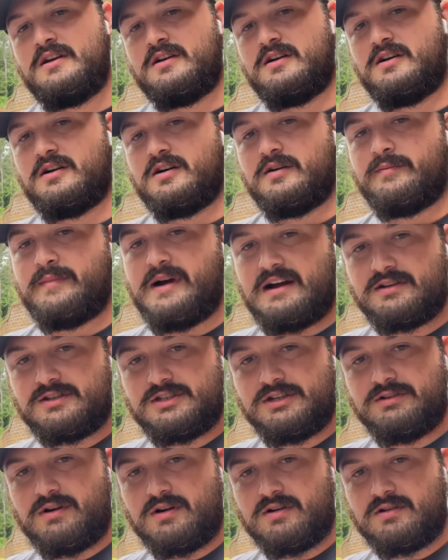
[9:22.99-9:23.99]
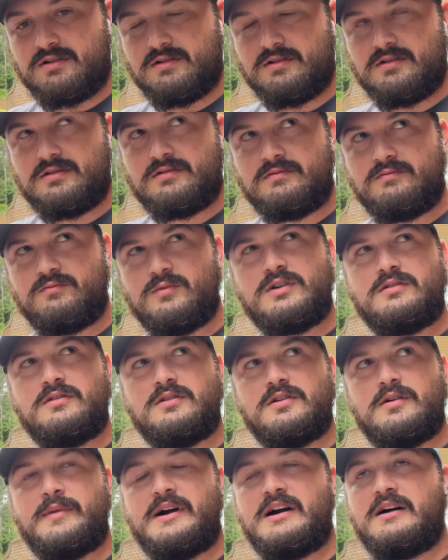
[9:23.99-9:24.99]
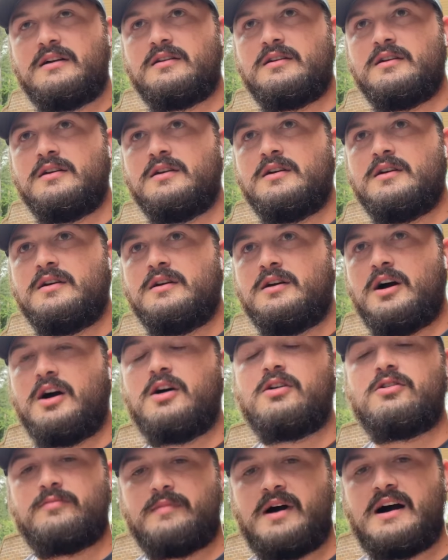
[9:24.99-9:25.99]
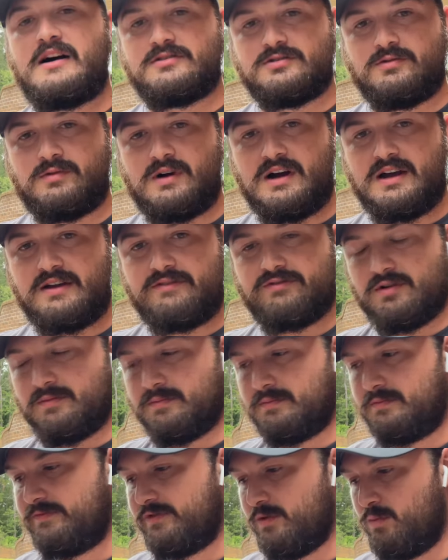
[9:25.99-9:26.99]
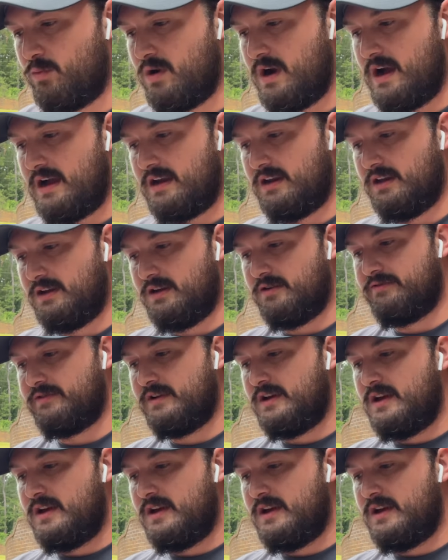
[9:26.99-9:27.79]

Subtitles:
about 100 miles away from where I live.